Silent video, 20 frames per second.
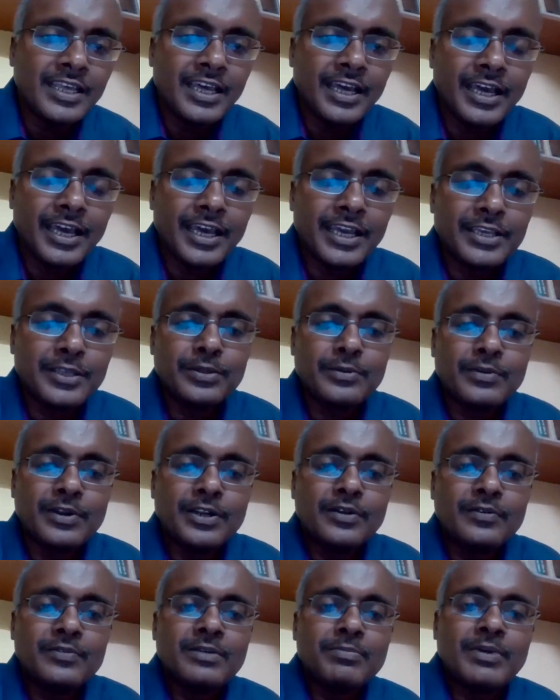one
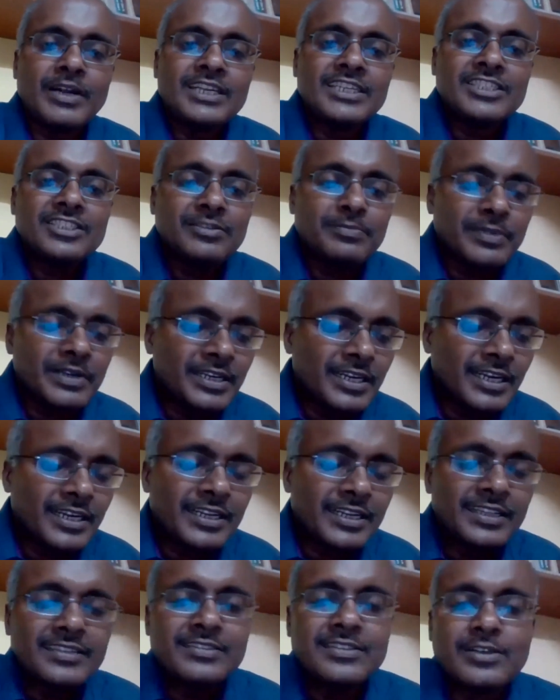of the participants had
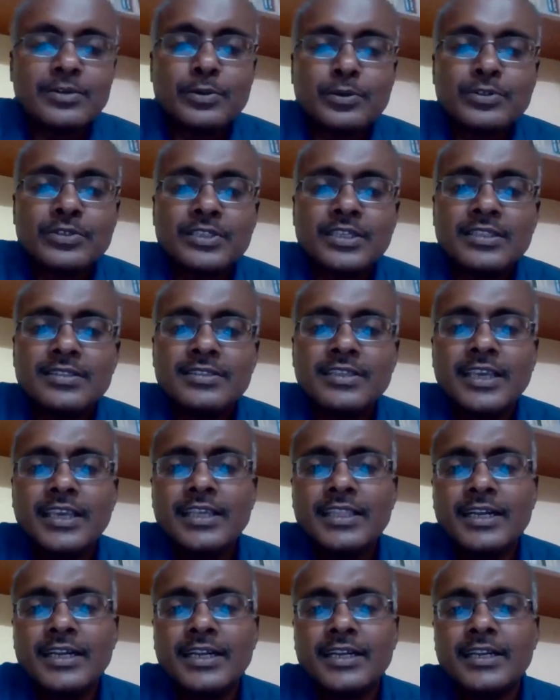raised a question
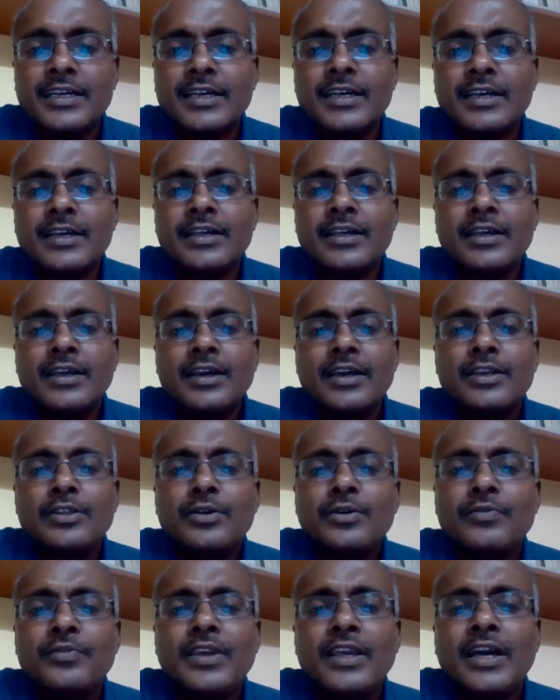saying that,
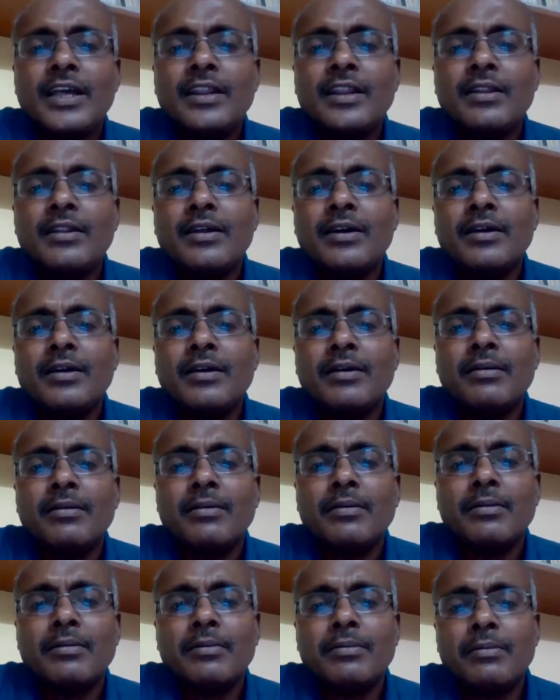we
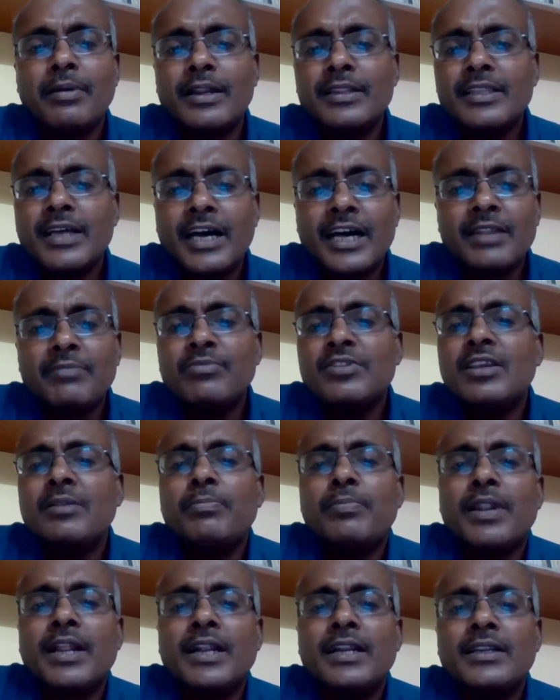are at the
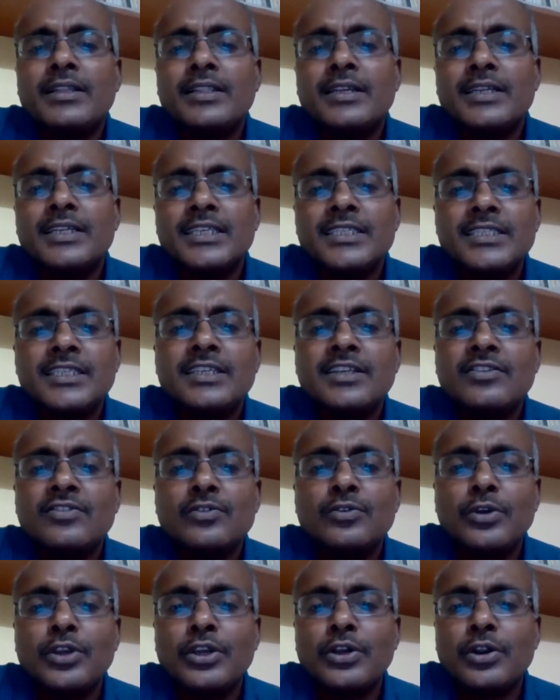RMC plant, the testing is
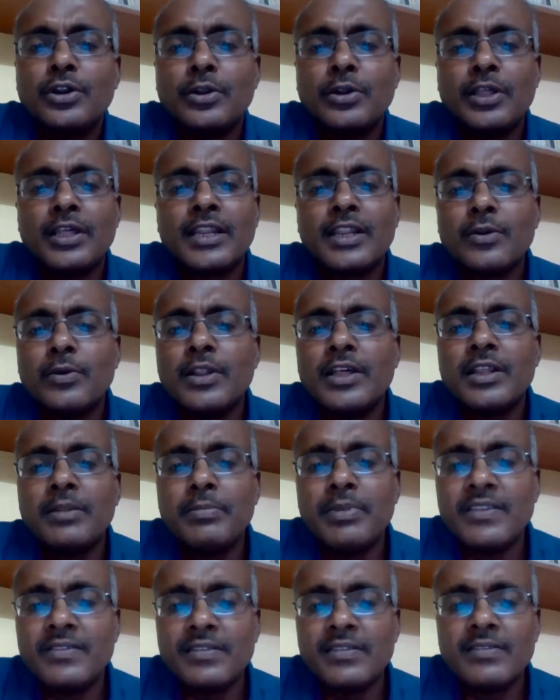going on a regular
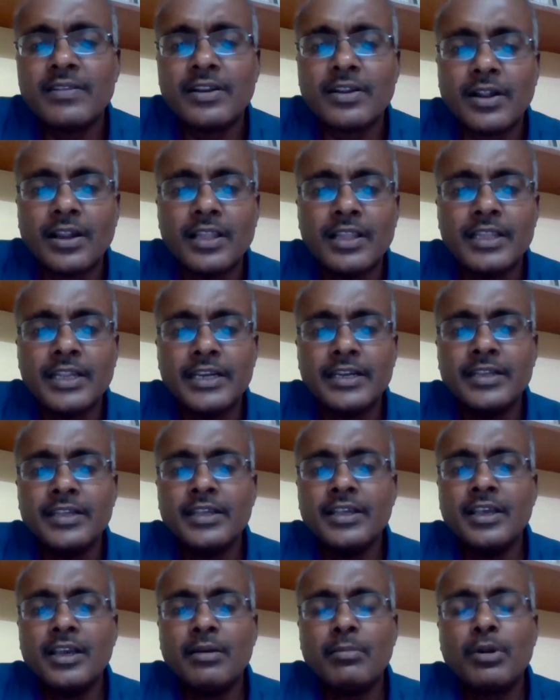basis and all that.
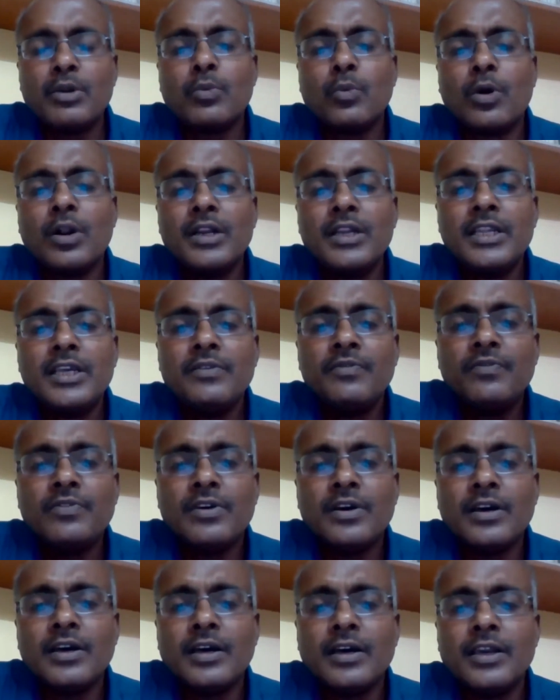But what if,
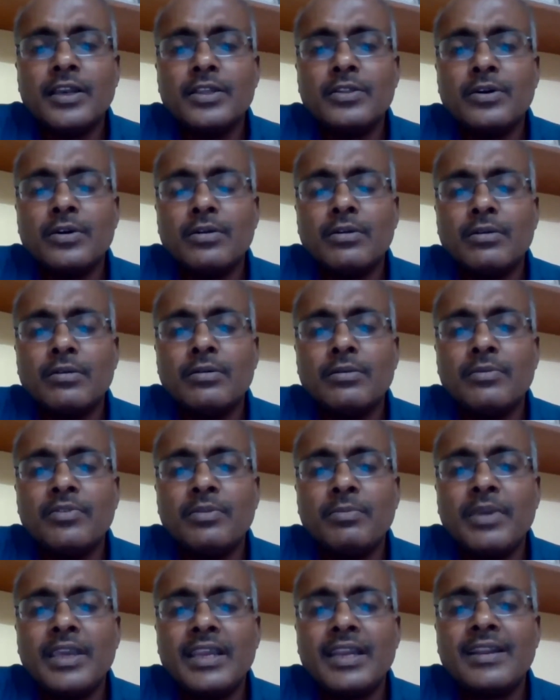
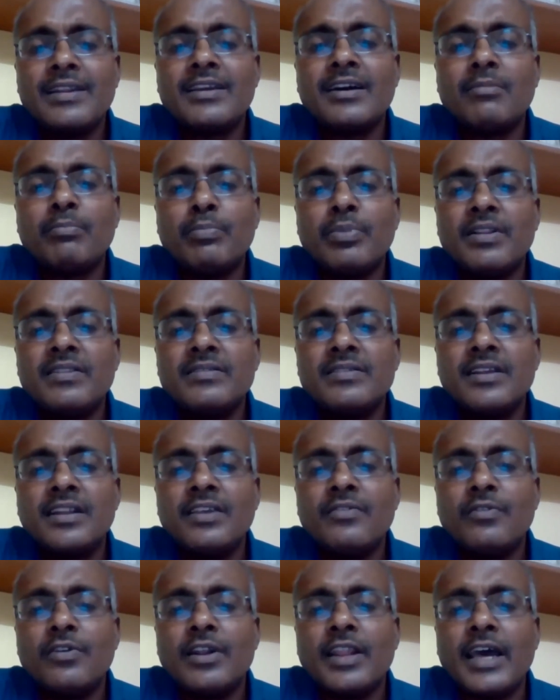we make it
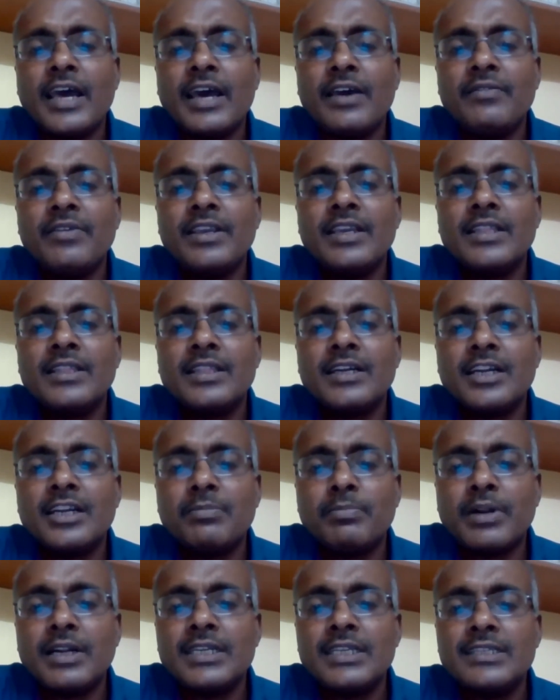compulsory for having a
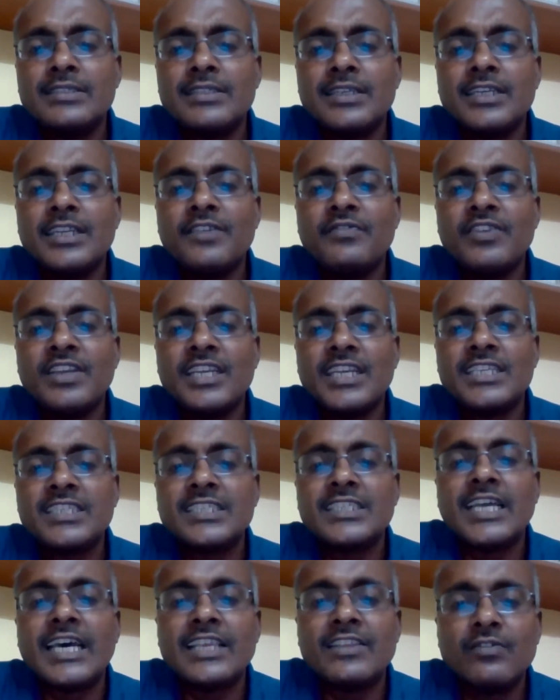third-party
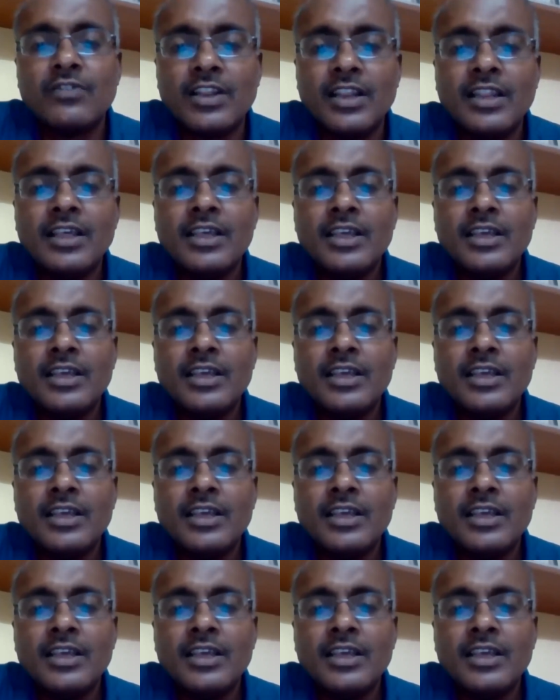certification as well?